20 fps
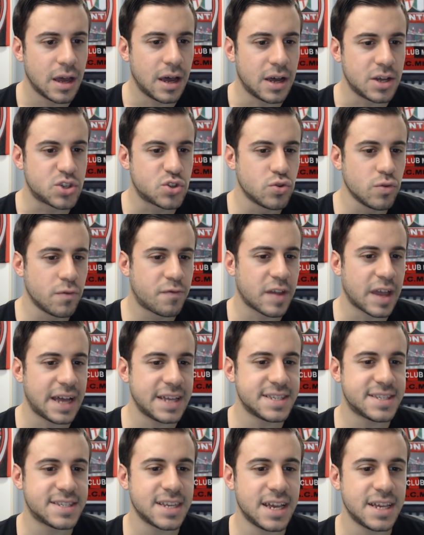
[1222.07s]

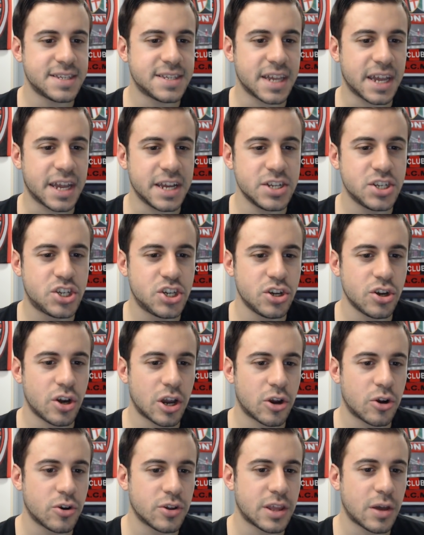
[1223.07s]
Sufyan says, hey
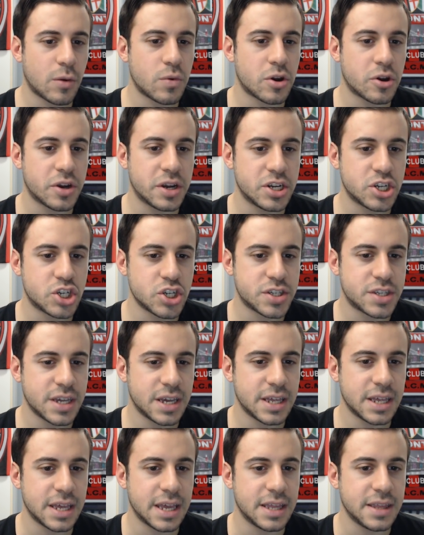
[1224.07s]
Gio, I heard that we are
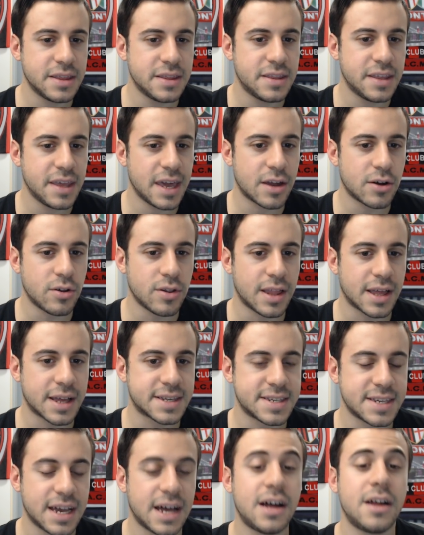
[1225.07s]
interested in Diego
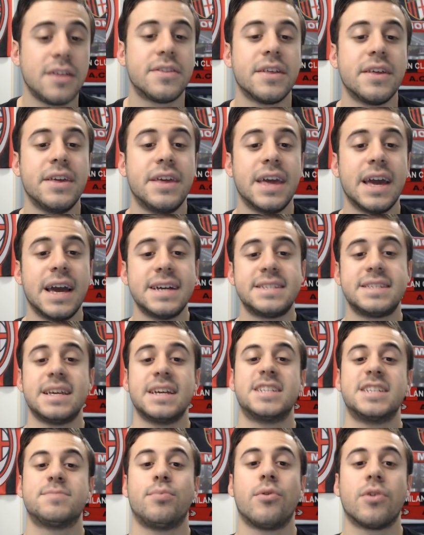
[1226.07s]
Laxalt. Yes,
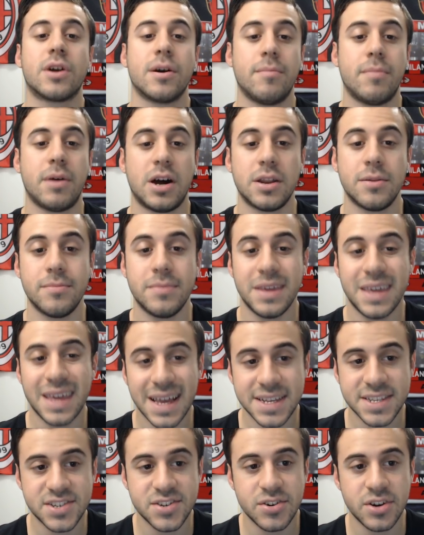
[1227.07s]
I spoke about him
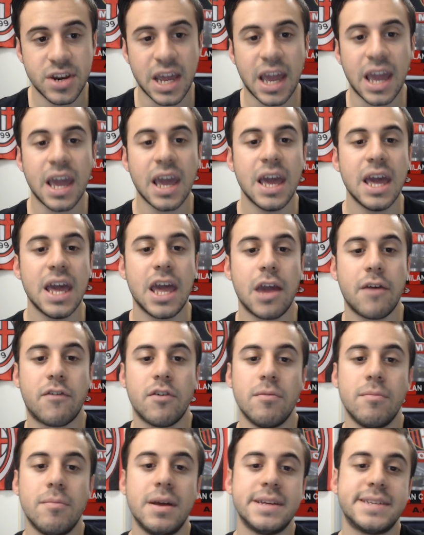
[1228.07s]
yesterday.
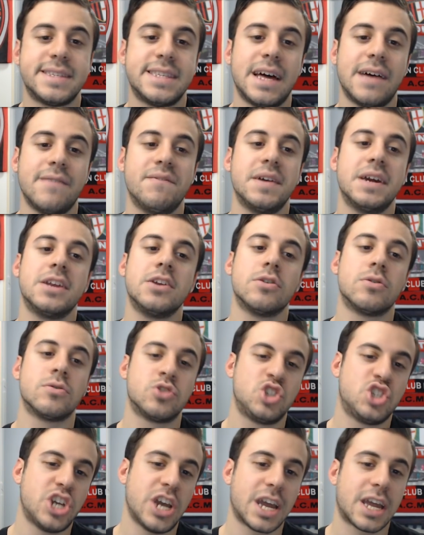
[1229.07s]
If you missed that video,
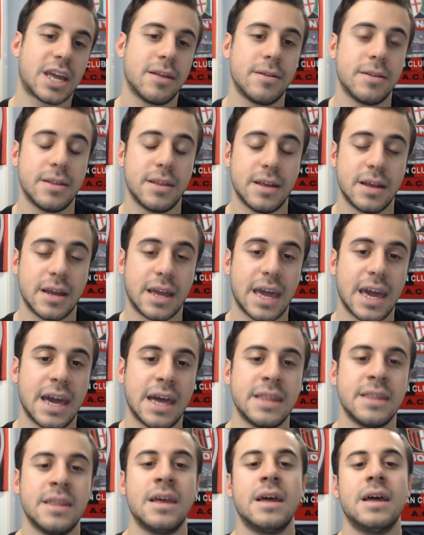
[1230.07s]
check it
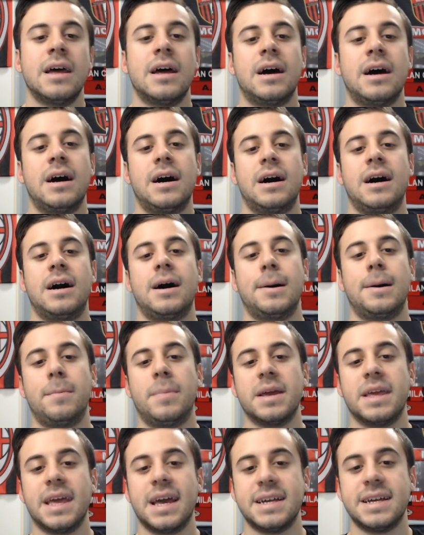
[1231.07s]
again.
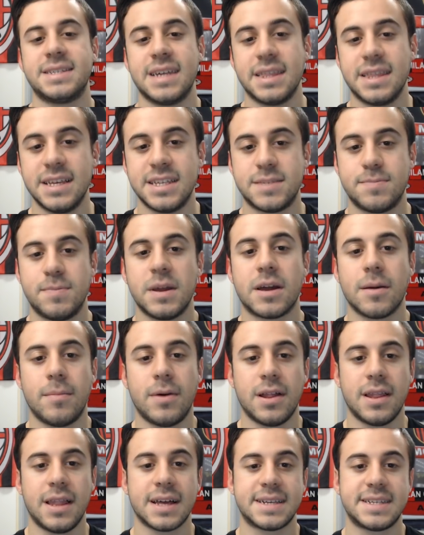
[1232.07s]
But yes, I did speak
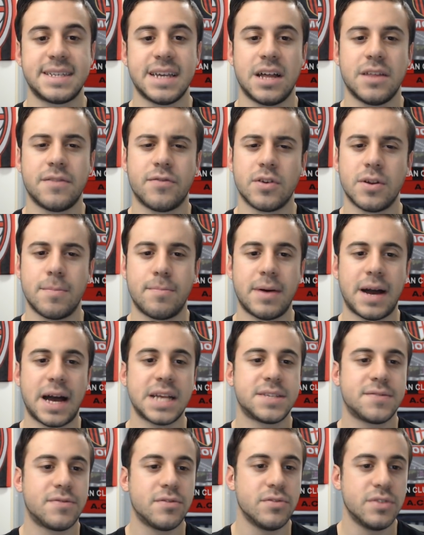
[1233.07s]
about Laxalt for the
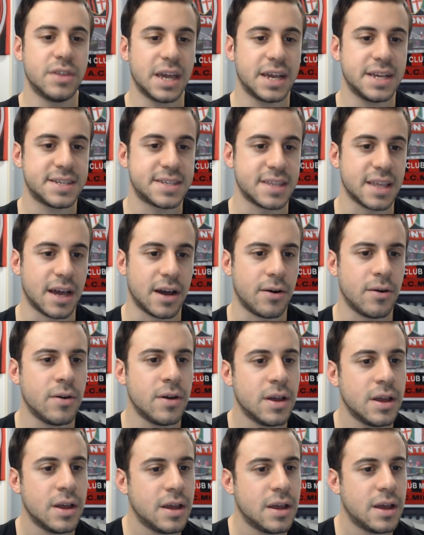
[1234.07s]
past few days now.
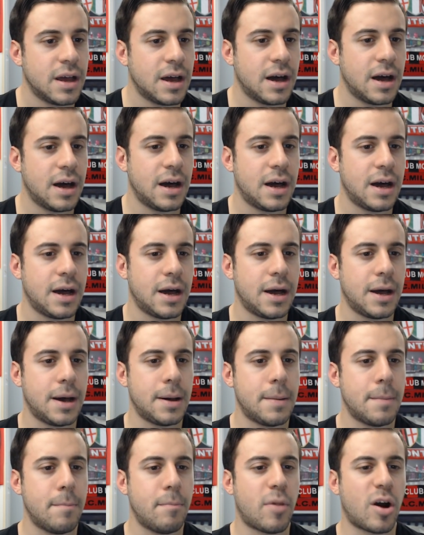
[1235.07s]

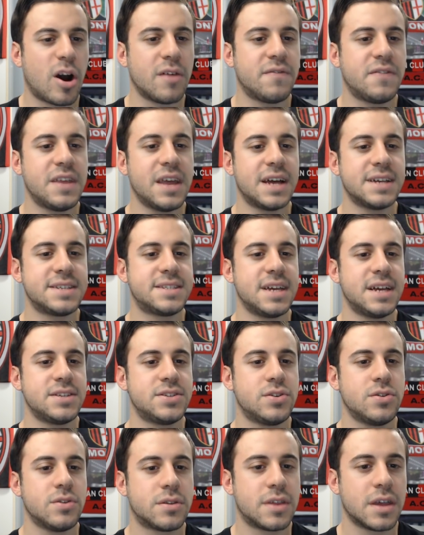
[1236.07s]
Marv Diaz
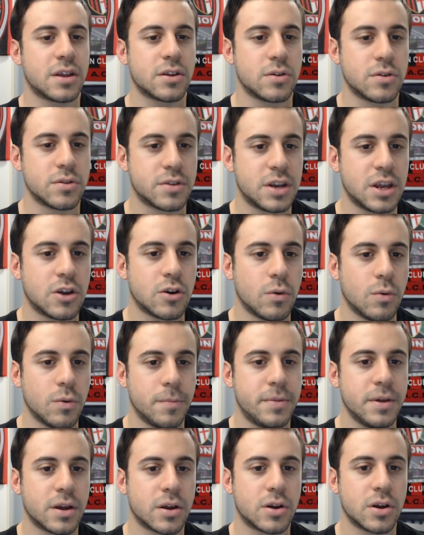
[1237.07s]
says, do you think Rodrigo
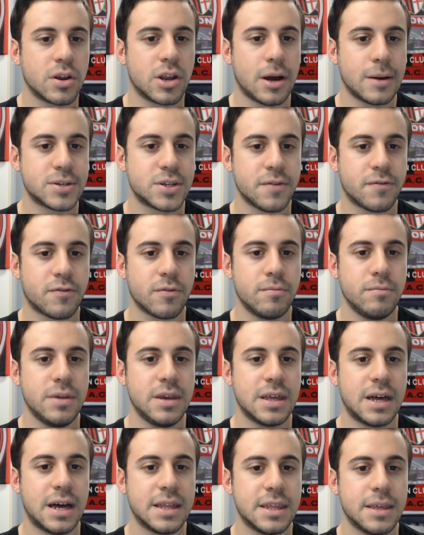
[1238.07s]
would be a good option for
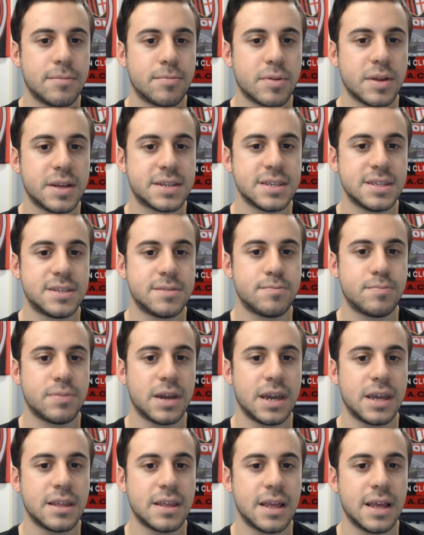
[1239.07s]
Milan? He plays in
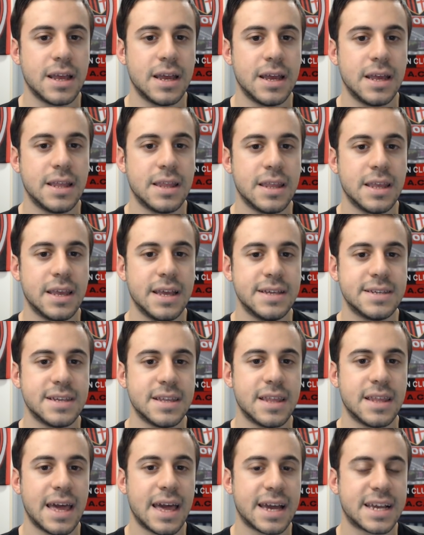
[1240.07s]
Spain and is
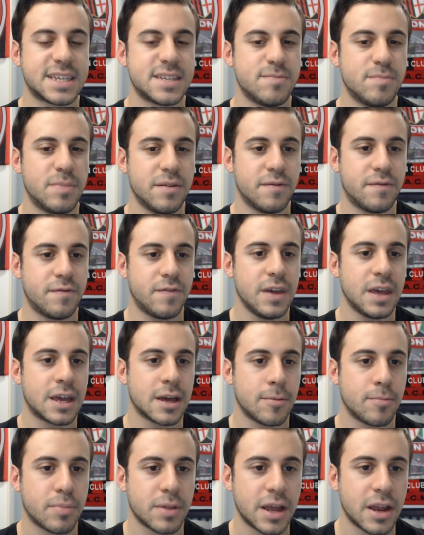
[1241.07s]
an
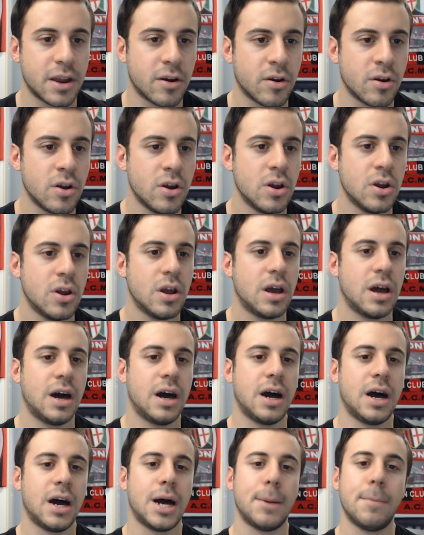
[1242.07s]
ex-Benfica player.
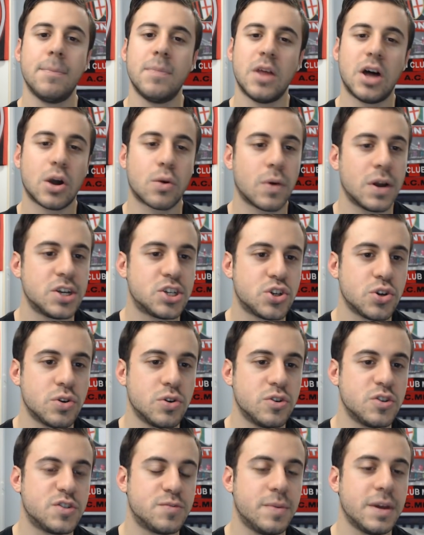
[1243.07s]
Not quite sure
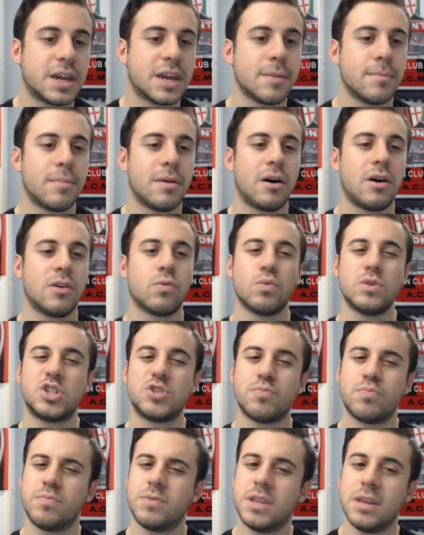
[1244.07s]
you're speaking about.
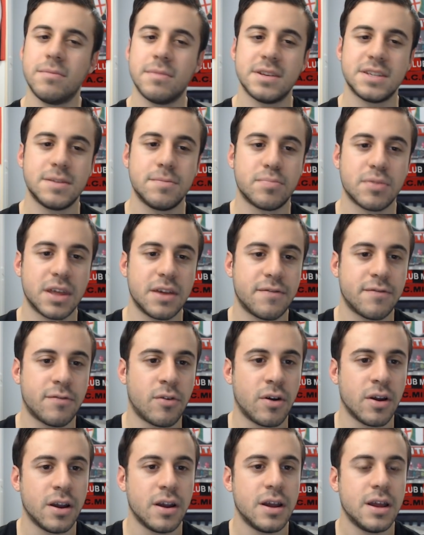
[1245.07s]
Which team does he play
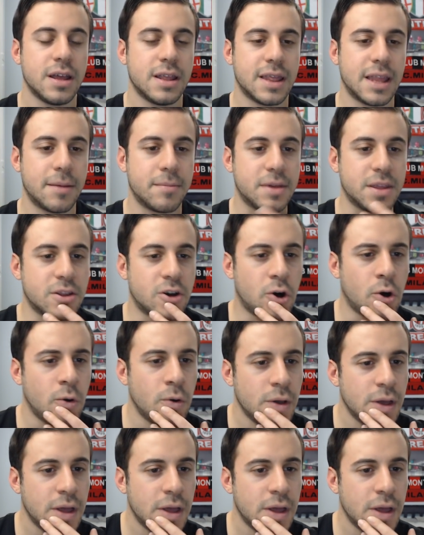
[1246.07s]
for? Let me know.